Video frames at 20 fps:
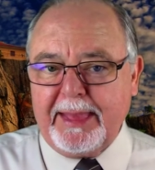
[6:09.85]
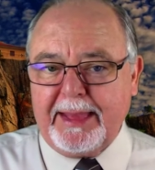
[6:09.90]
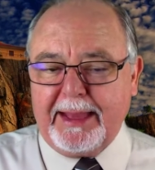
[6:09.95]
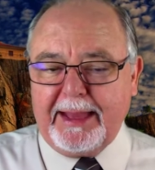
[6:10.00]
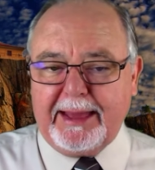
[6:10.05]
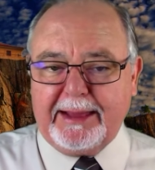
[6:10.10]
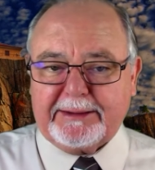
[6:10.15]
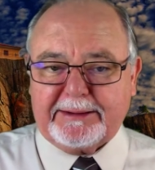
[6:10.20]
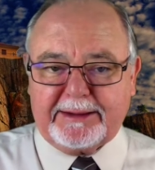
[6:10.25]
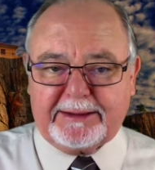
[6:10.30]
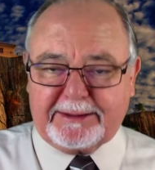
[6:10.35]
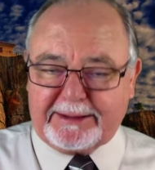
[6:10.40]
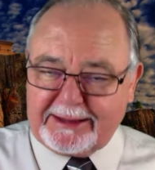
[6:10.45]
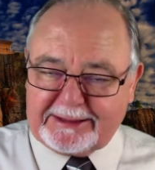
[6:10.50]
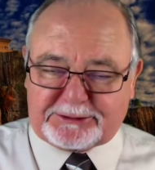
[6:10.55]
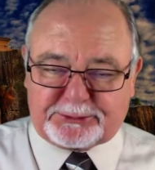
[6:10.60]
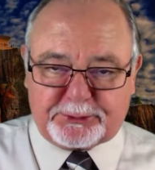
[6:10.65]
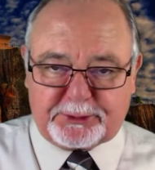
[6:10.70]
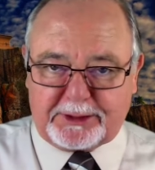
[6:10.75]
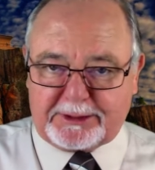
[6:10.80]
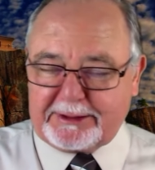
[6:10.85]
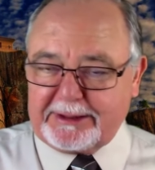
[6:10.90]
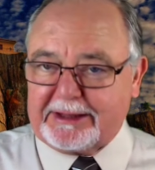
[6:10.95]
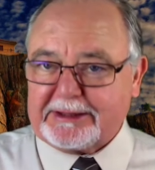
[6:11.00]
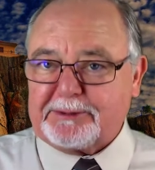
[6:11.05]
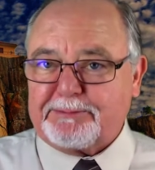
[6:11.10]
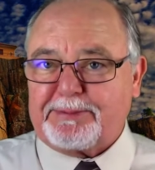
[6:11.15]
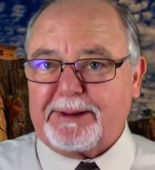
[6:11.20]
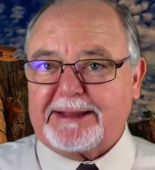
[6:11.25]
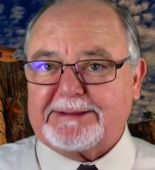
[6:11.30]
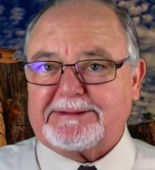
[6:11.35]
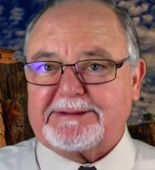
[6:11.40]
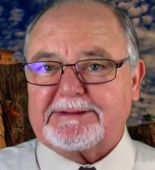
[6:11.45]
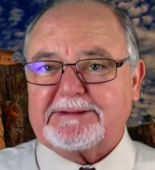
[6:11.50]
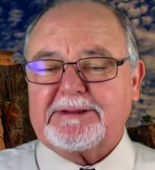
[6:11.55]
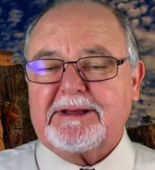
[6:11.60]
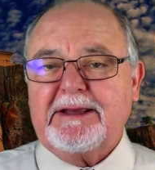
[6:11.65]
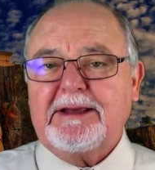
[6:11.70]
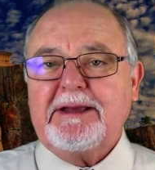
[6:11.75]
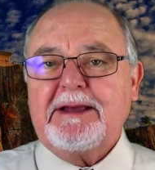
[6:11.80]
and in Israel and other
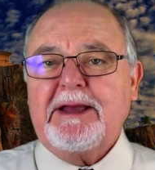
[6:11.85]
places,